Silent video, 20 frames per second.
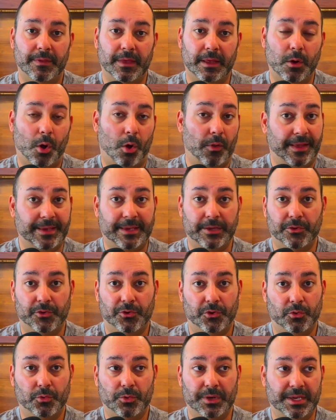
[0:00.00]
then all I
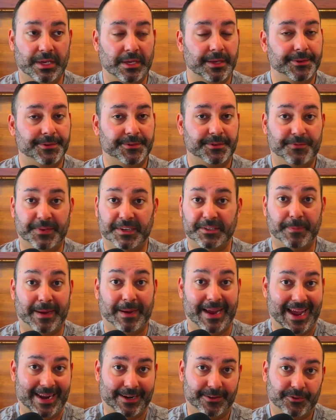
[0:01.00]
can do is fix
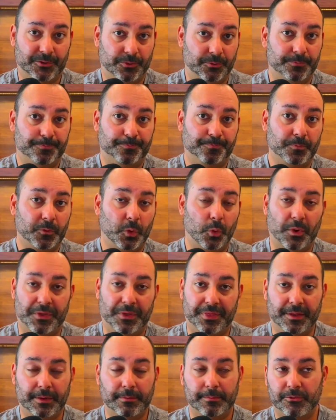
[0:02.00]
my attitude
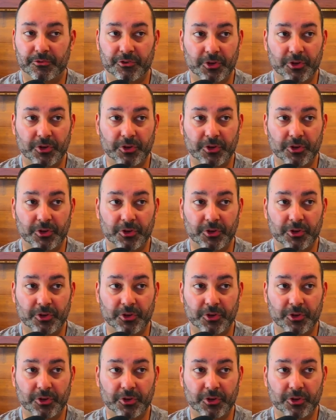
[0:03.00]
with it.